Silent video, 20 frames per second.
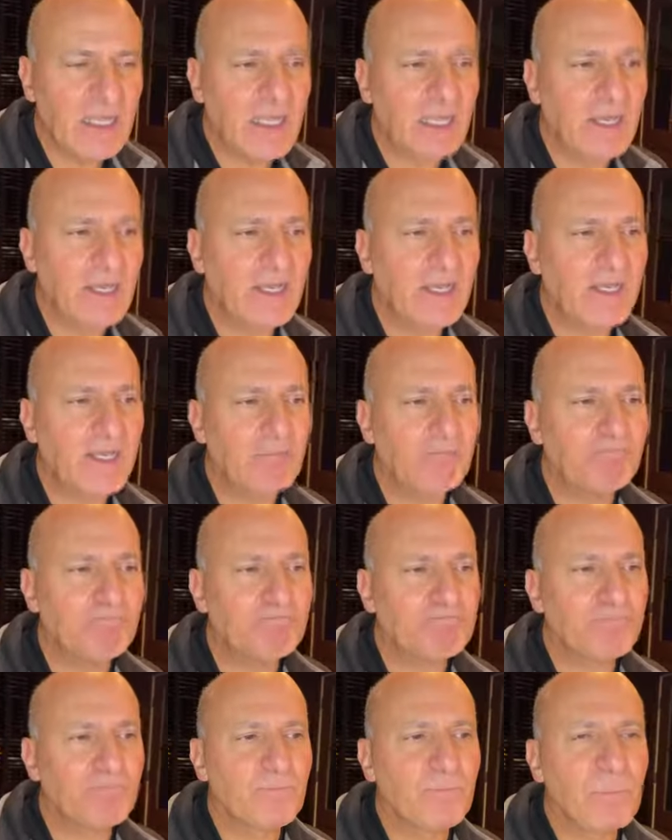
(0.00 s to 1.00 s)

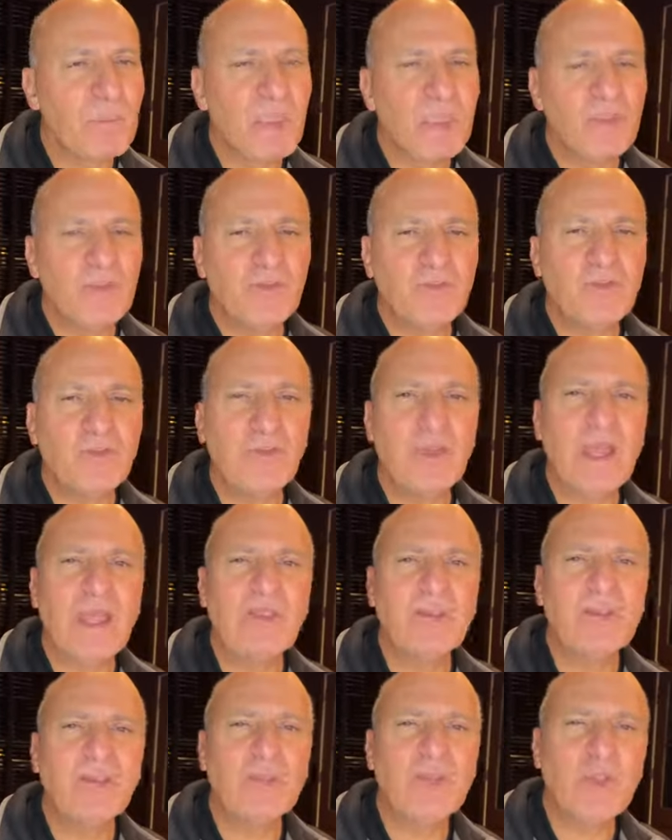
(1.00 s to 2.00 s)
So it
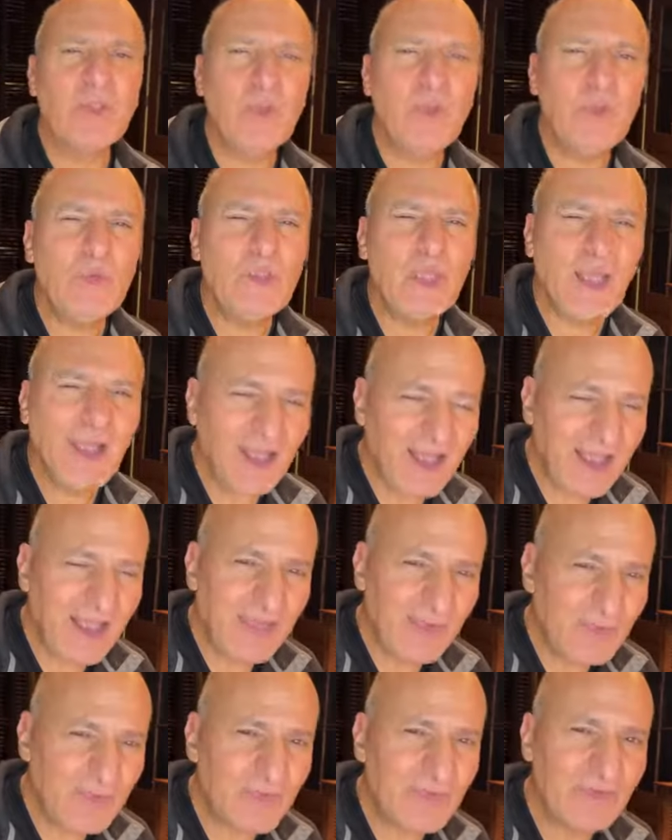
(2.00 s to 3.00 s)
has 2
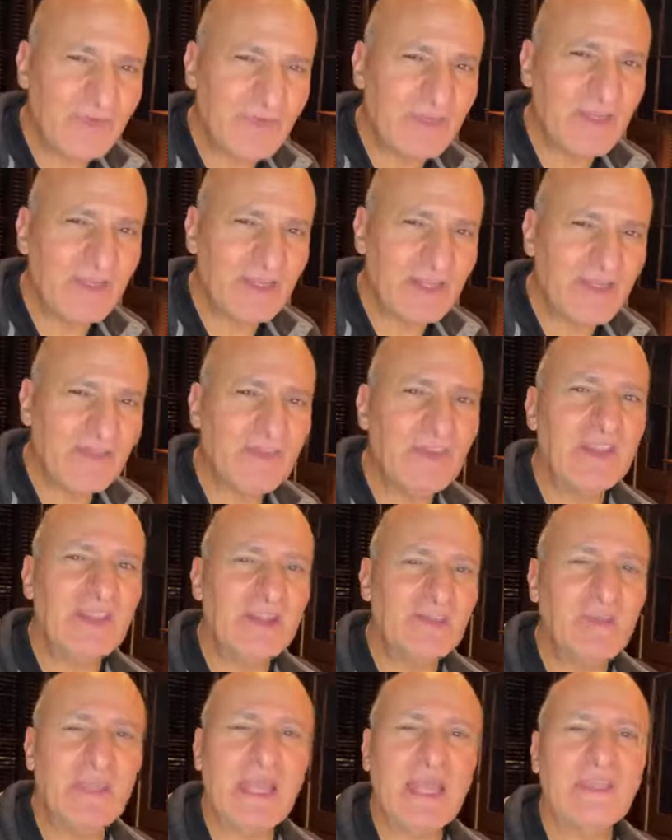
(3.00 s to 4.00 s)
times the lifting
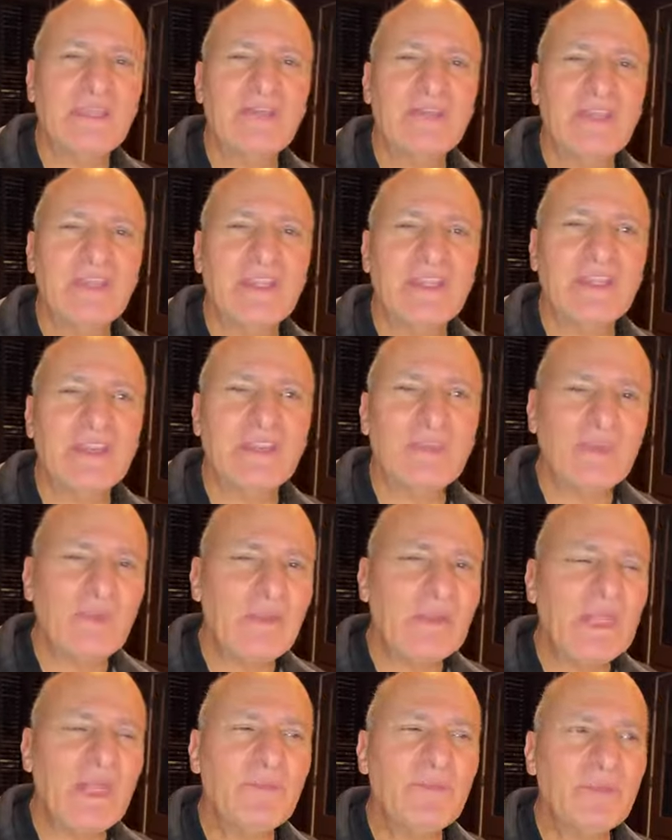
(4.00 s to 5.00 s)
capacity and
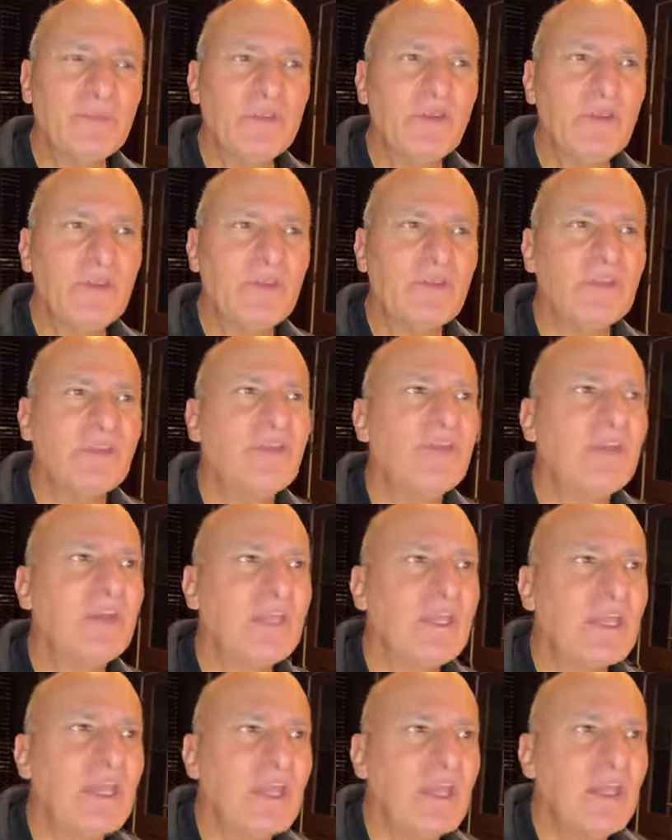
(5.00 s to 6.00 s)
3 times the
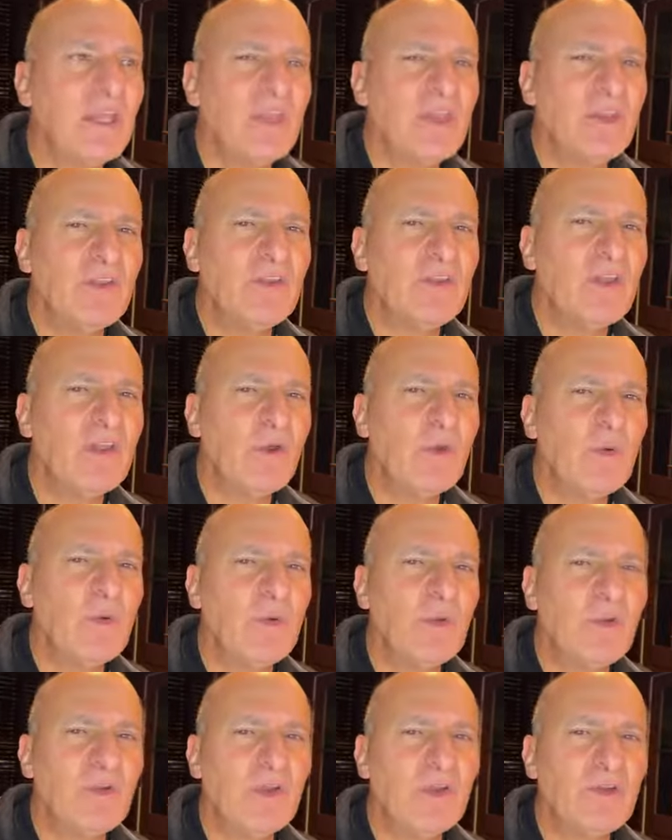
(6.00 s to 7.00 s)
cohesivity.
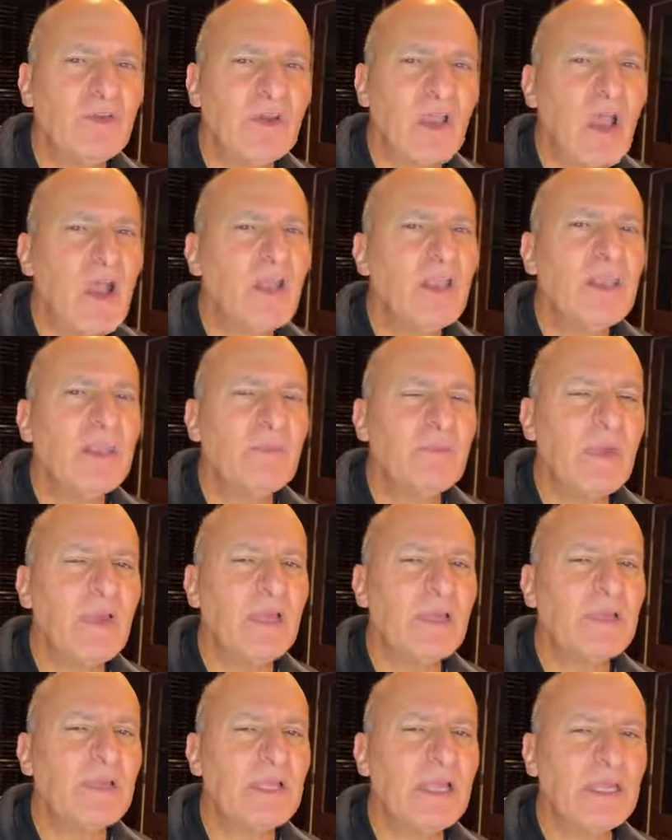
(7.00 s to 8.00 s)
So they're talking
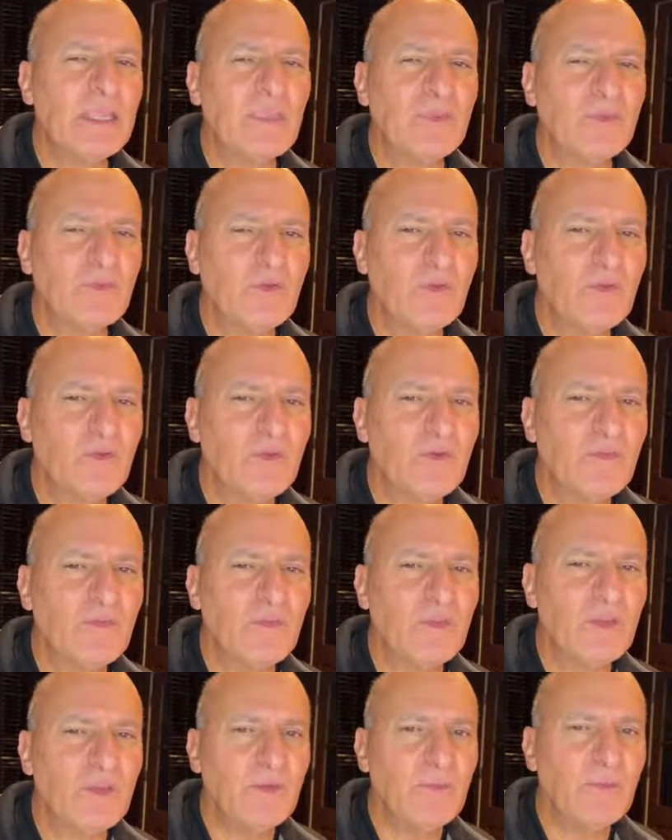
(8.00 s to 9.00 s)
about it like it's sort
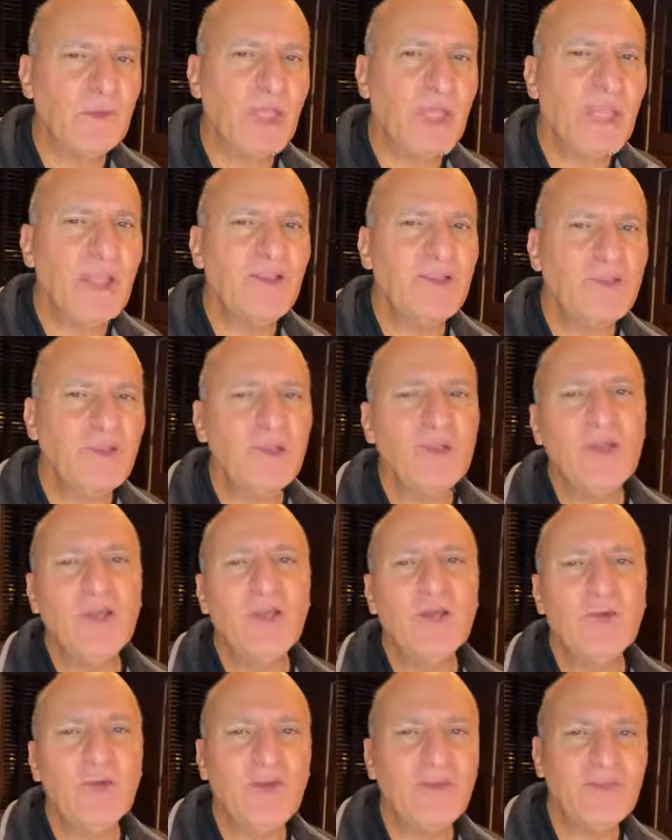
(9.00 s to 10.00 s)
of, hey
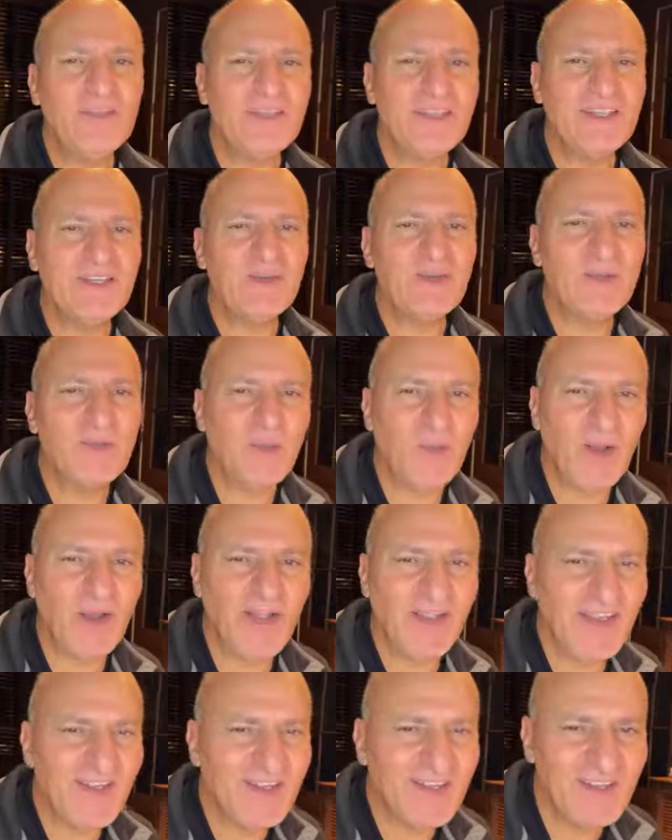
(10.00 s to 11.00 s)
Lulu, I haven't seen you in a
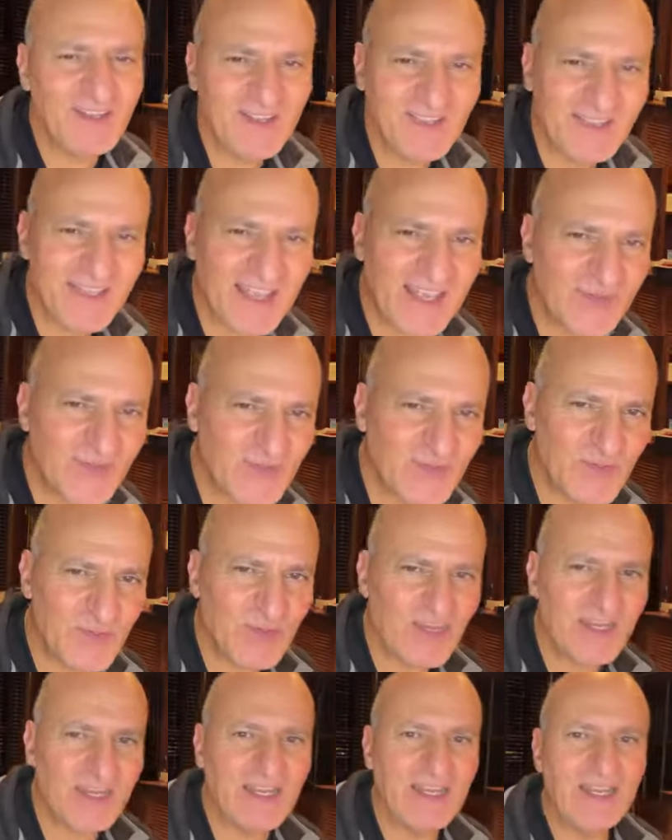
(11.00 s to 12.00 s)
while. Good, thanks for
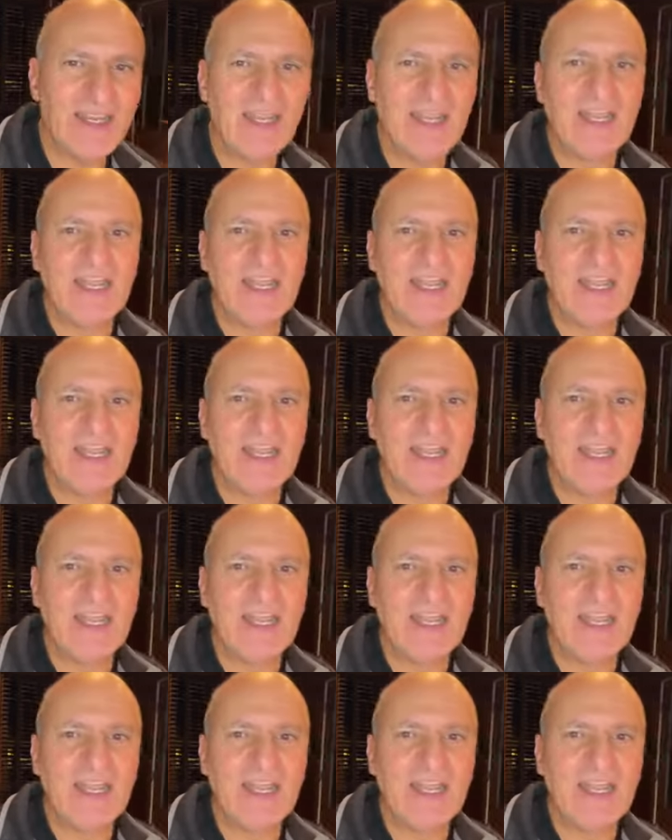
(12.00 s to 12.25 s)
joining.